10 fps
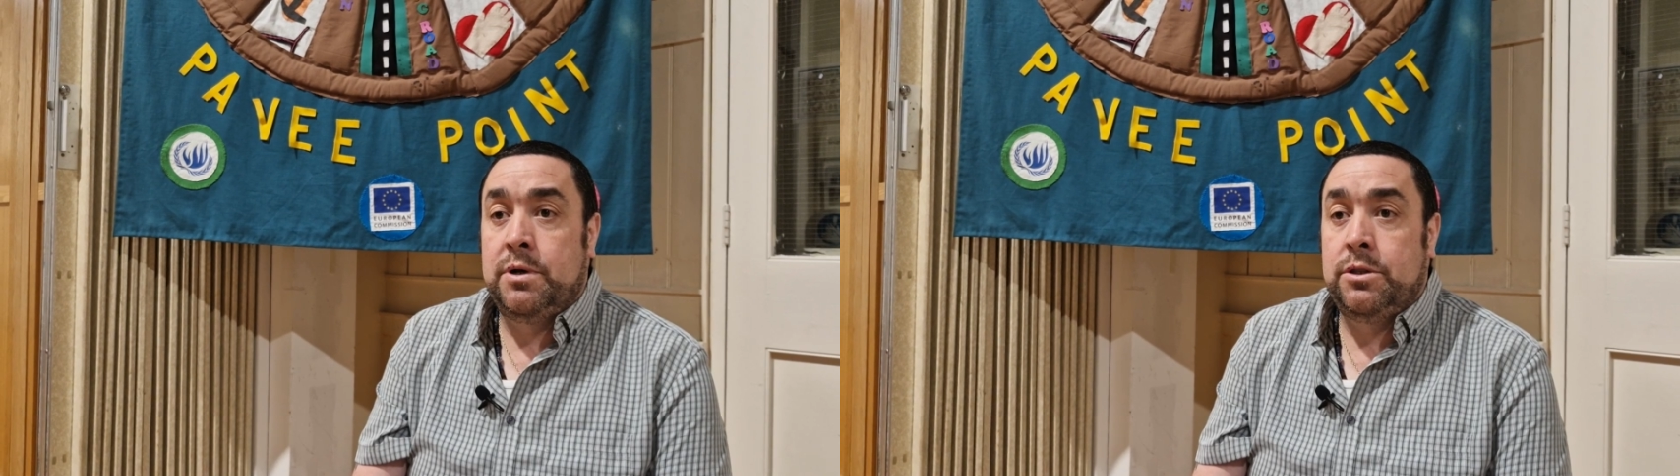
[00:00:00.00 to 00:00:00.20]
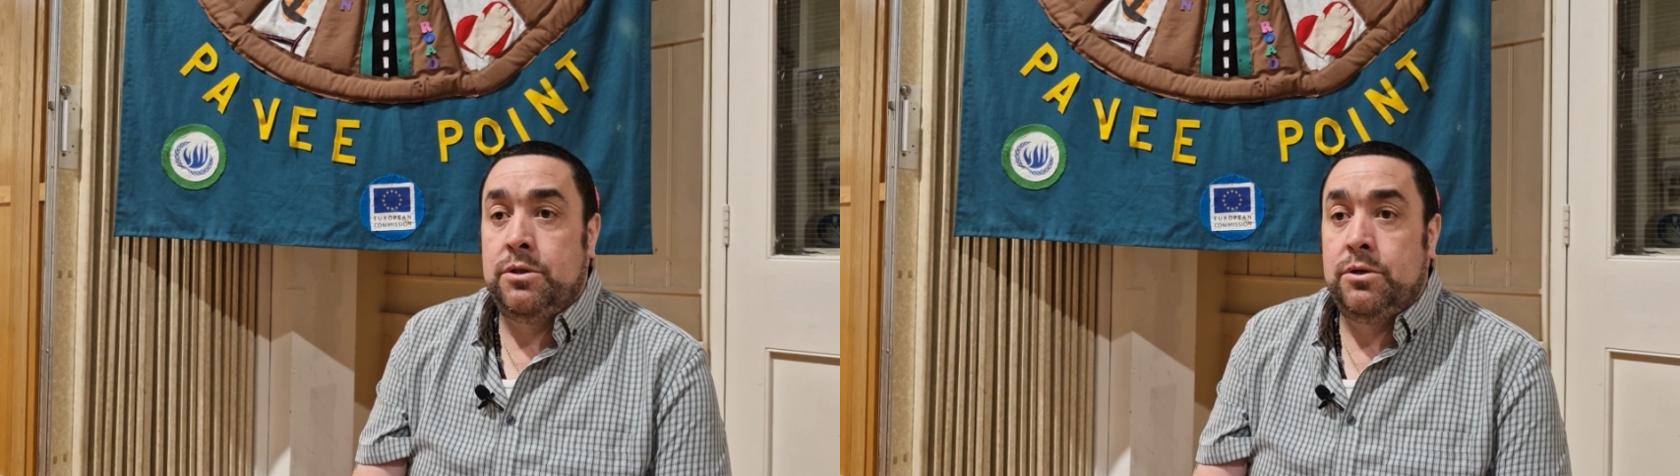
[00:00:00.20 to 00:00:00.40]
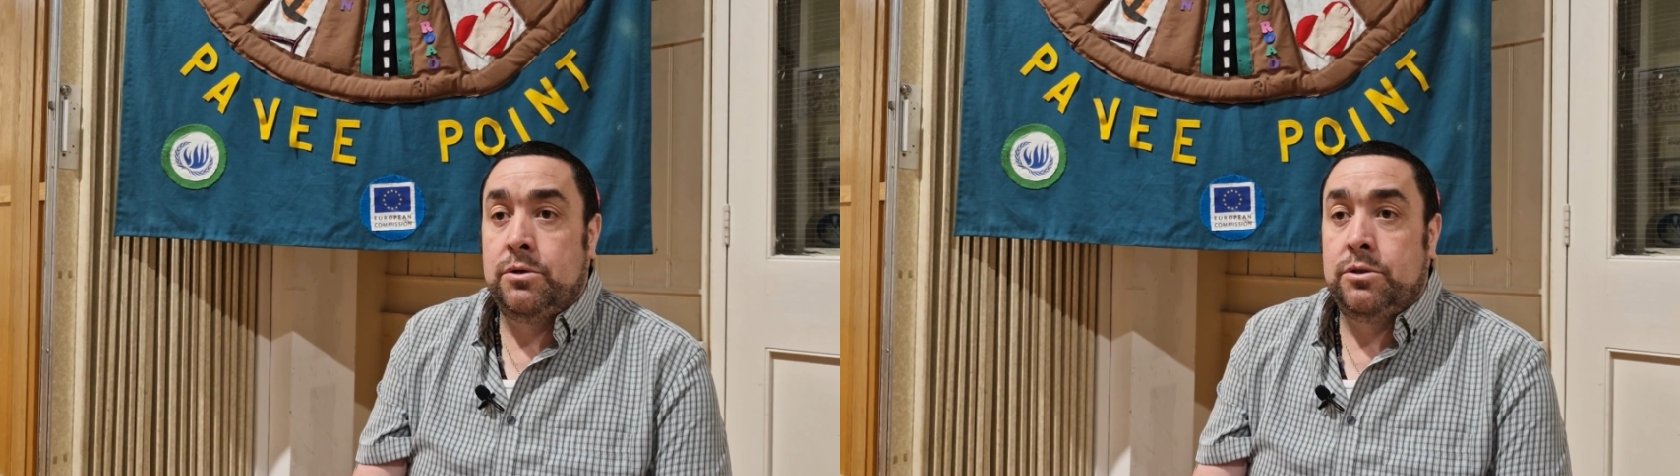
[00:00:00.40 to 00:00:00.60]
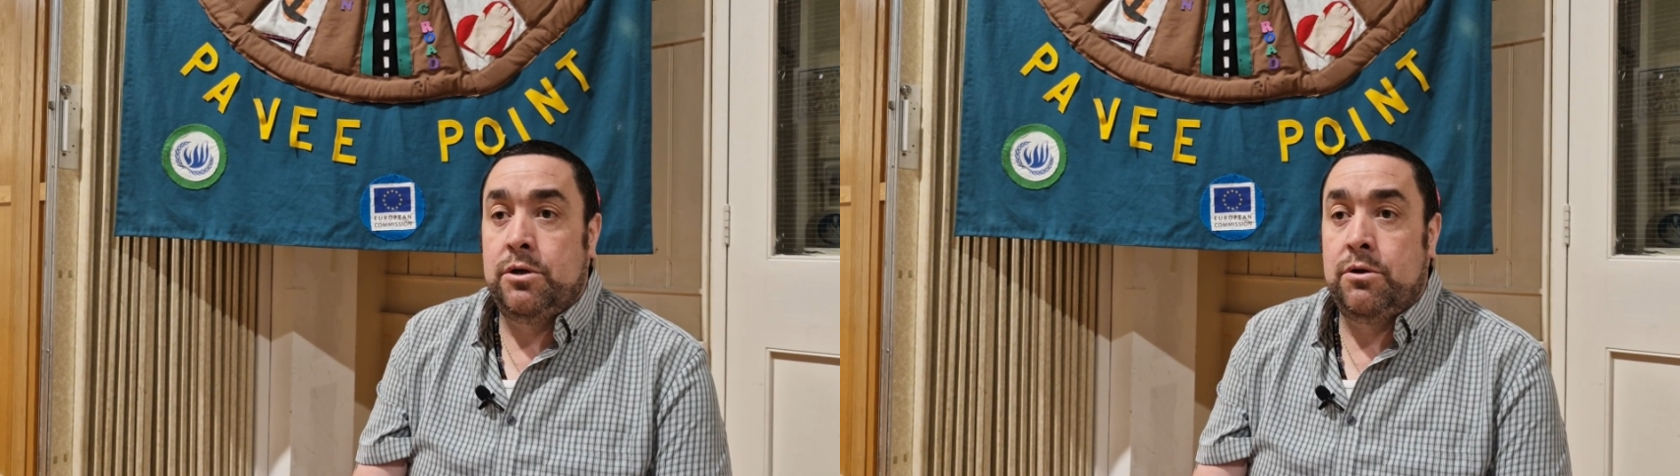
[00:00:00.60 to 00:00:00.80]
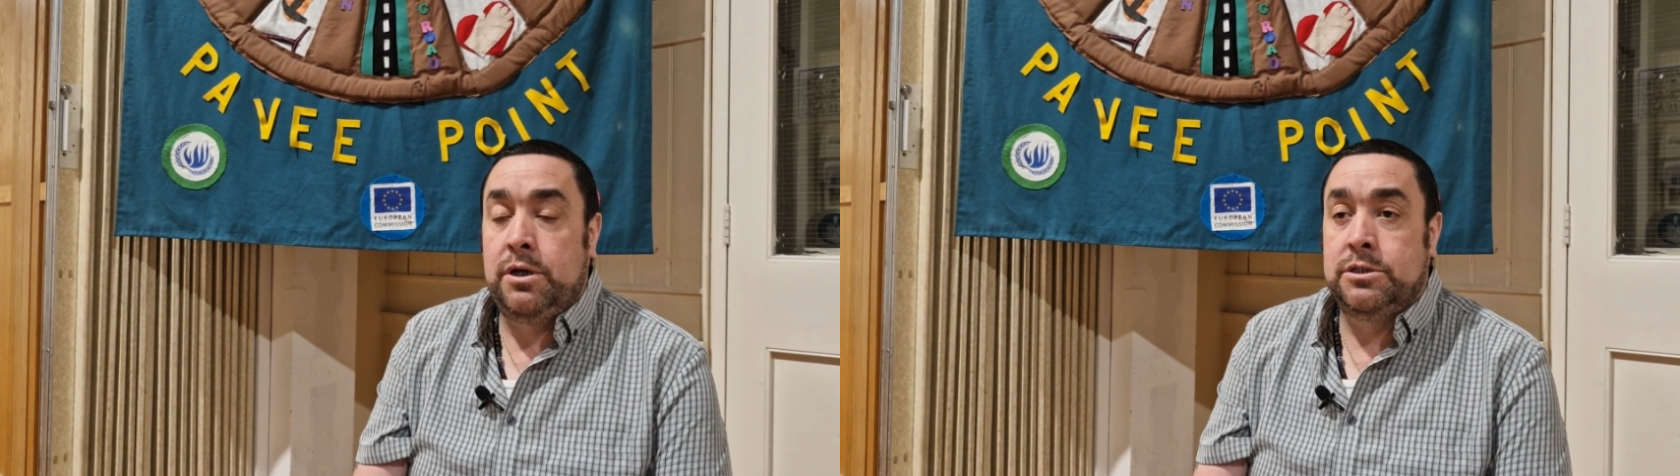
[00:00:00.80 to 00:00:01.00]
when
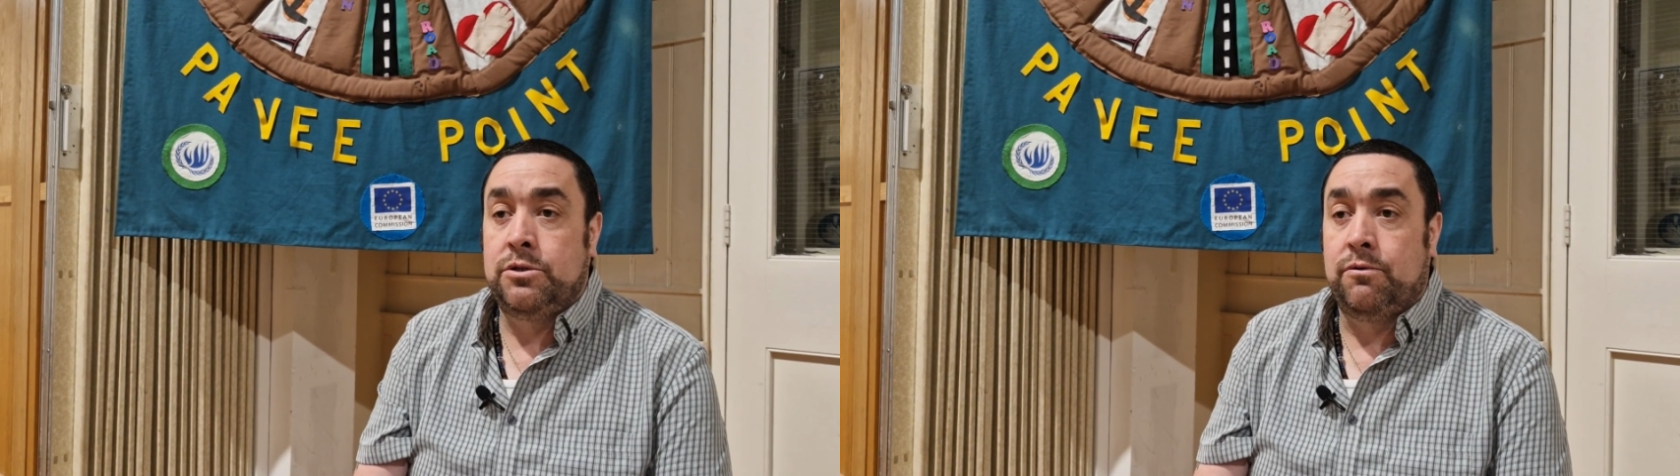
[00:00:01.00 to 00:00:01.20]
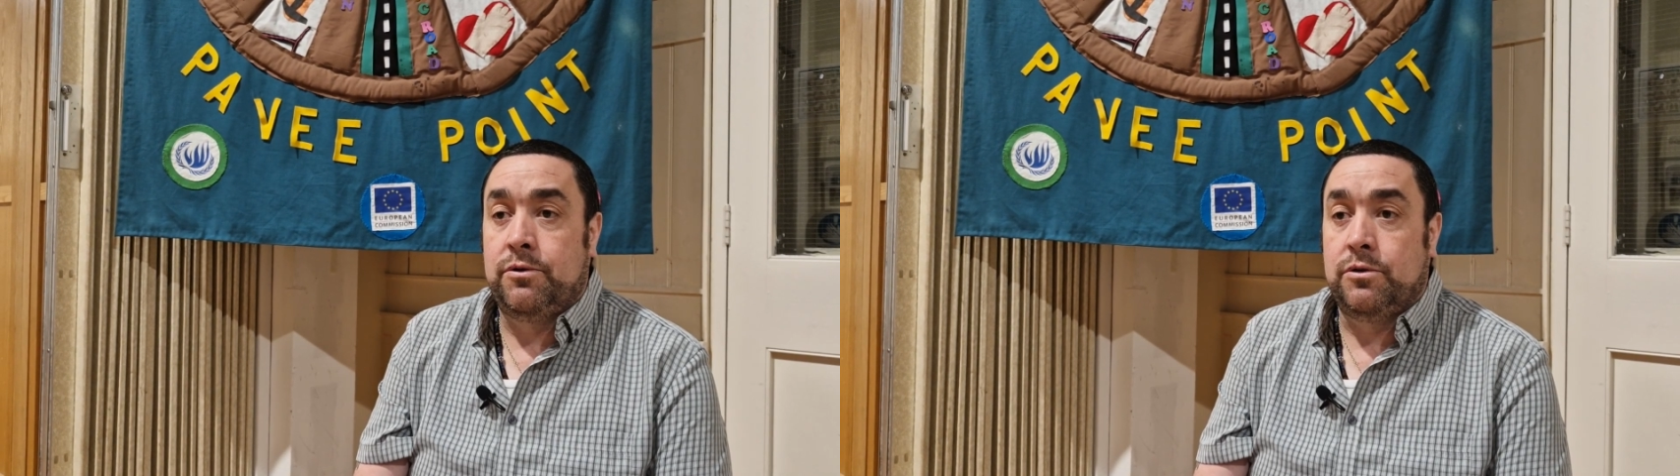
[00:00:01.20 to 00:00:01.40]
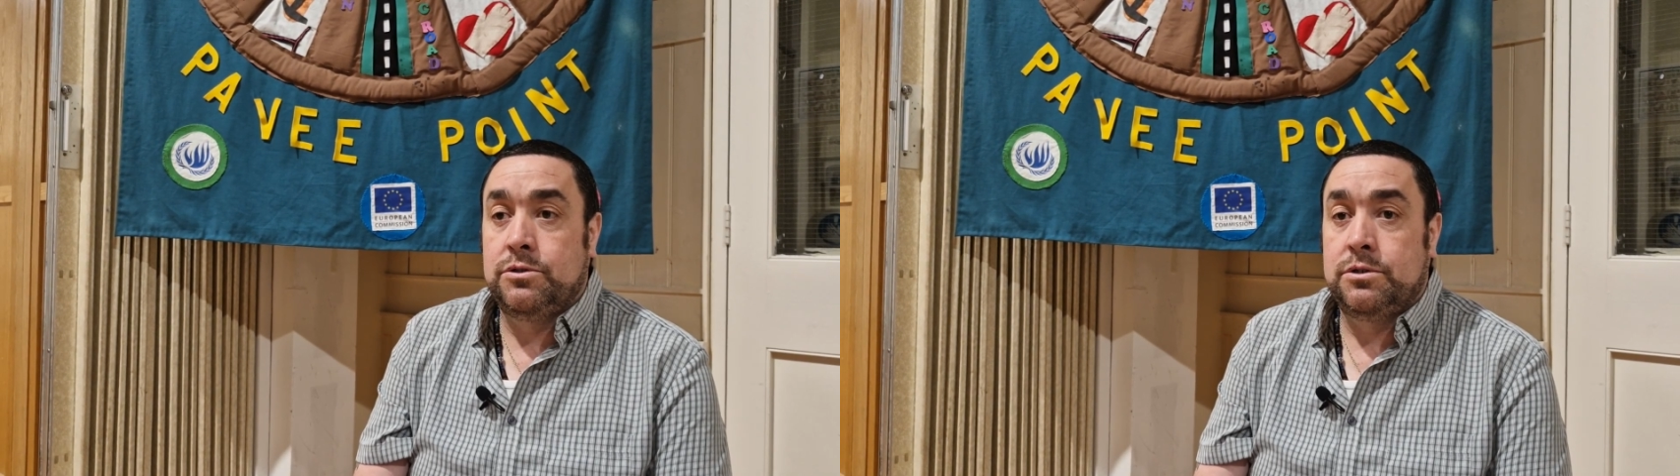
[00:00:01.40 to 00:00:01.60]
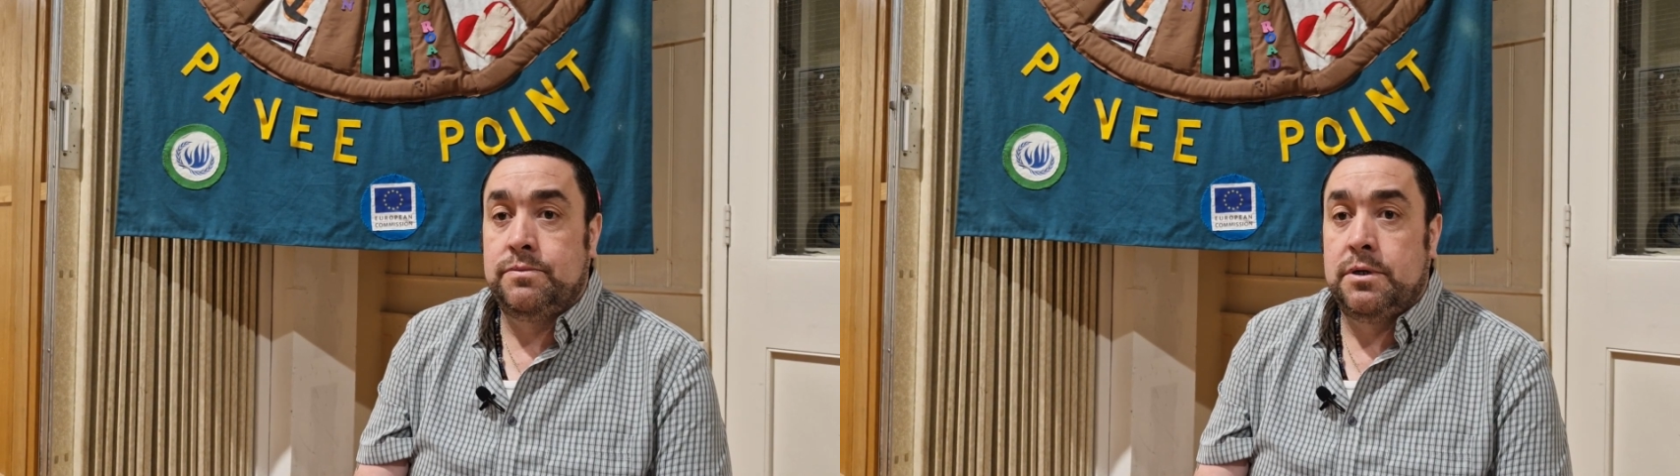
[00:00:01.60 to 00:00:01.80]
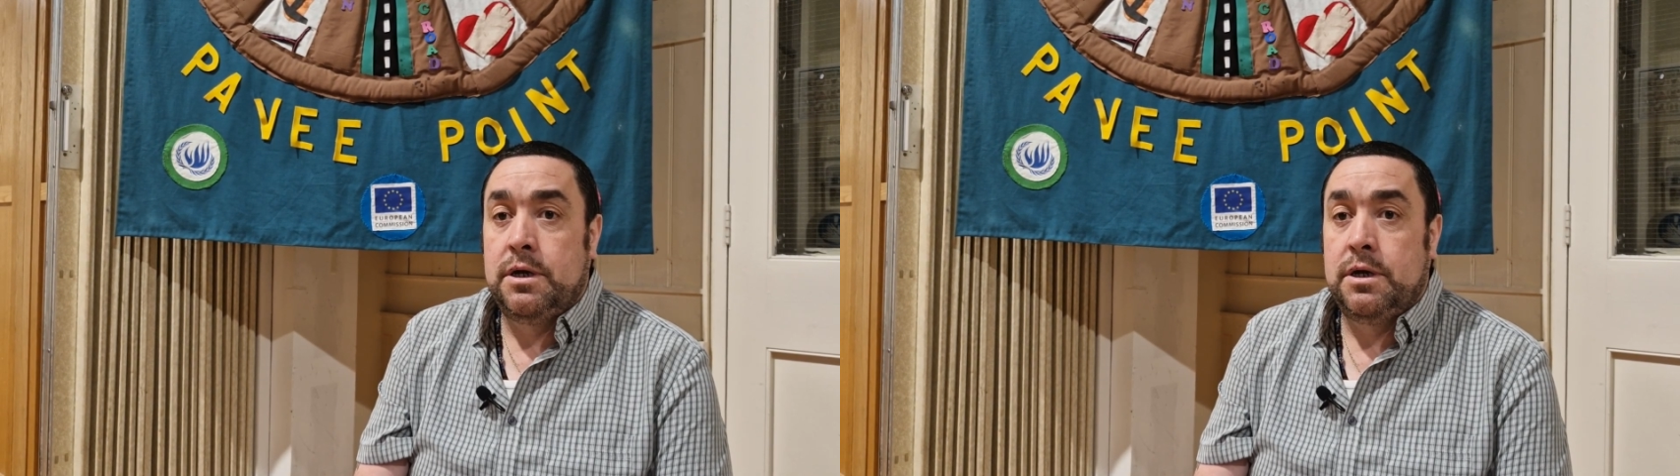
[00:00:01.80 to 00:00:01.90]
there is an overdose.